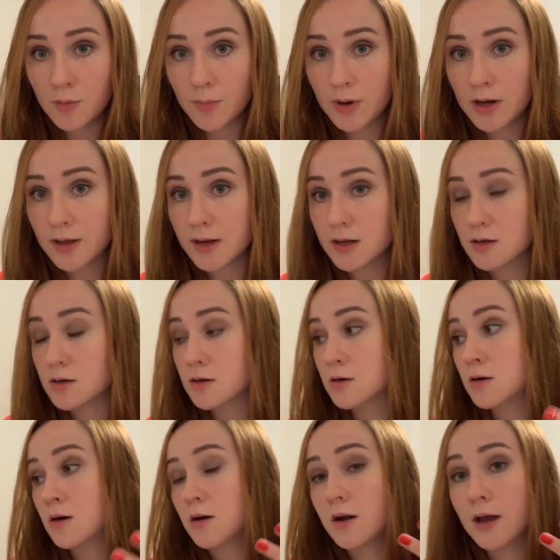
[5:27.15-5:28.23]
But
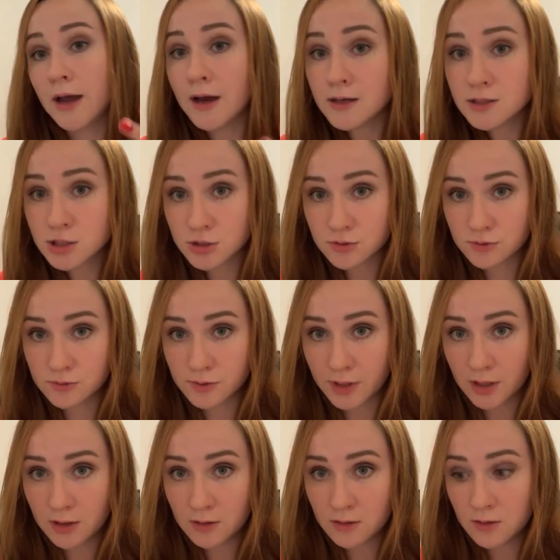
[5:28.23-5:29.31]

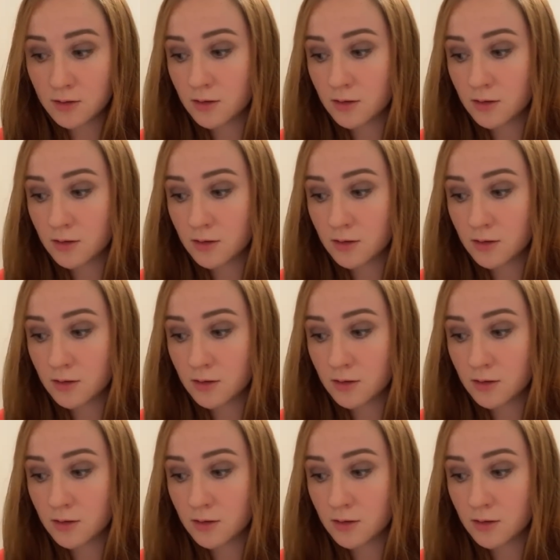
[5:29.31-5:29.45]
actually,